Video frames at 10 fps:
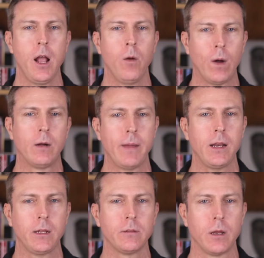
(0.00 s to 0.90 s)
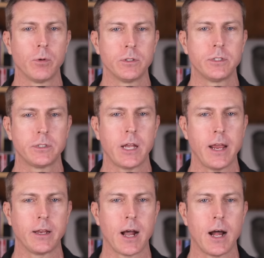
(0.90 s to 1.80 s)
while many liberals
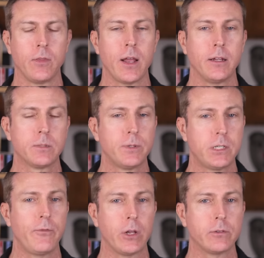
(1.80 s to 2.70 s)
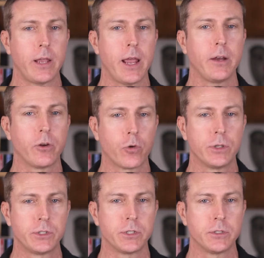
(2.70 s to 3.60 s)
hate God, they specifically hate
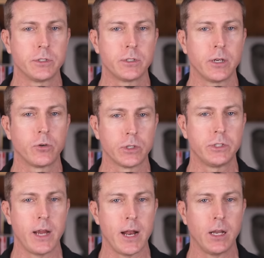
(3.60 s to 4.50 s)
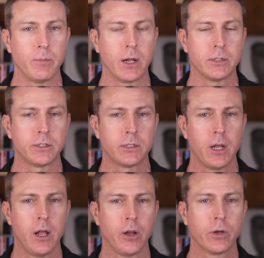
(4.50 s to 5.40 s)
Christians and Christianity because
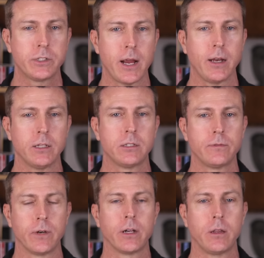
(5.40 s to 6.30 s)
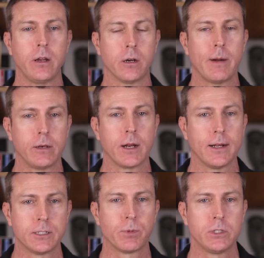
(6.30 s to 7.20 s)
Christianity is very clear about
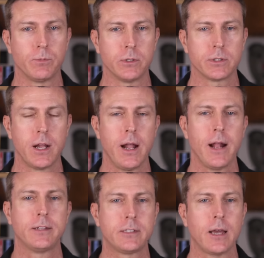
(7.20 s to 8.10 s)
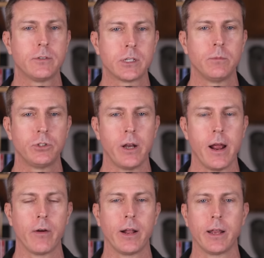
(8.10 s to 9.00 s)
God's principles. Instead of some
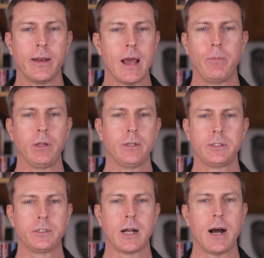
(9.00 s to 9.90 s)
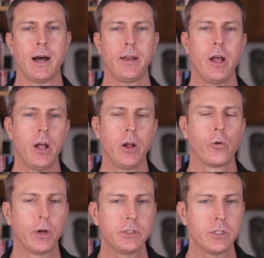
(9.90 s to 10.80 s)
generic and nebulous God,
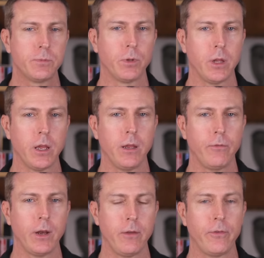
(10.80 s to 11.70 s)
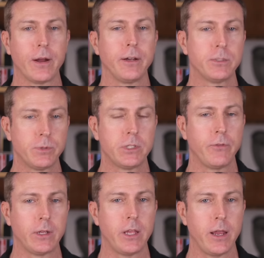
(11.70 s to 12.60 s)
Christians believe in a very
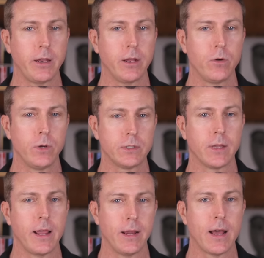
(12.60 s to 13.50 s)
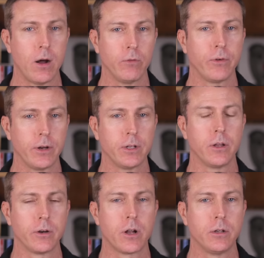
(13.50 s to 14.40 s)
specific deity who has laid out very
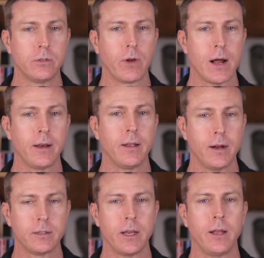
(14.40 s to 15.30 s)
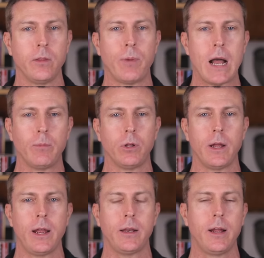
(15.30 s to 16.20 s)
clear codes of conduct in the Bible,
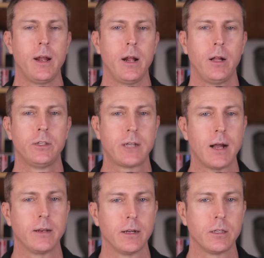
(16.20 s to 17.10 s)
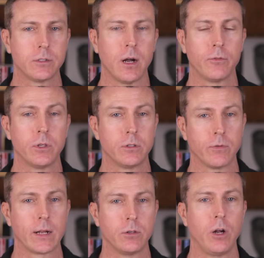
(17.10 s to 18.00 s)
and this conduct is often
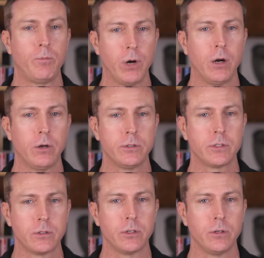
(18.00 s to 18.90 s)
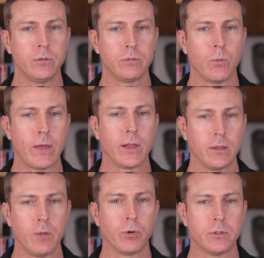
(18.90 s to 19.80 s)
directly opposed to the way that
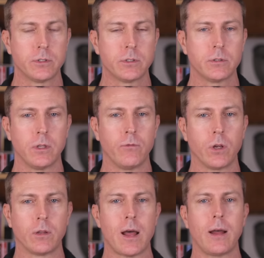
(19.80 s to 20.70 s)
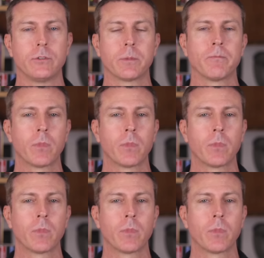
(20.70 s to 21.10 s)
liberals live their lives.